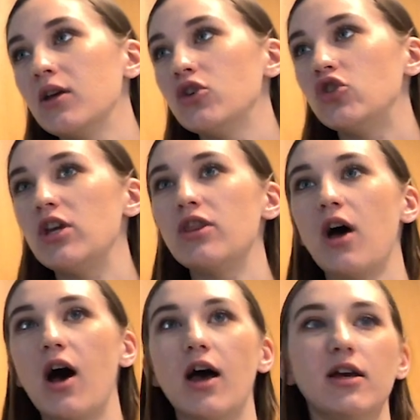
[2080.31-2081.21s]
She
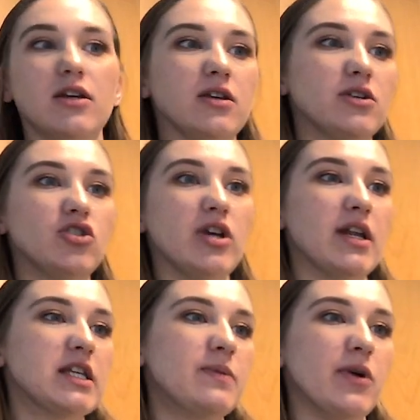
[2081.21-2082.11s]
thought she had
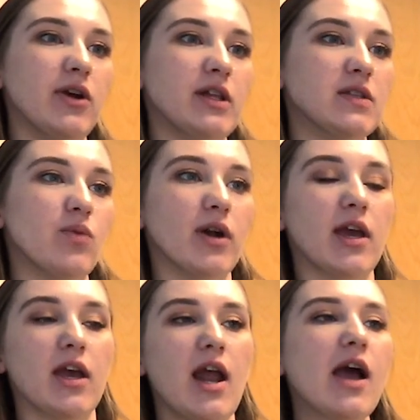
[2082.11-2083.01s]
experience
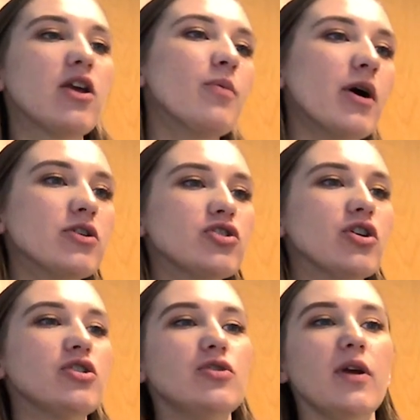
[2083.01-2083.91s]
working in
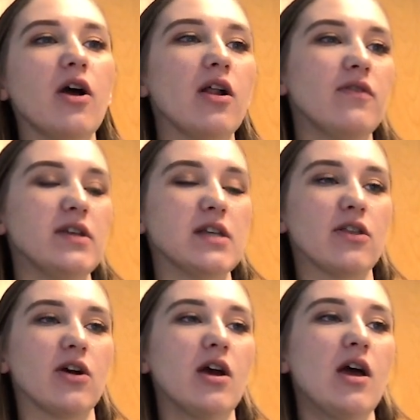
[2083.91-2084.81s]
acupuncture and doing all of these other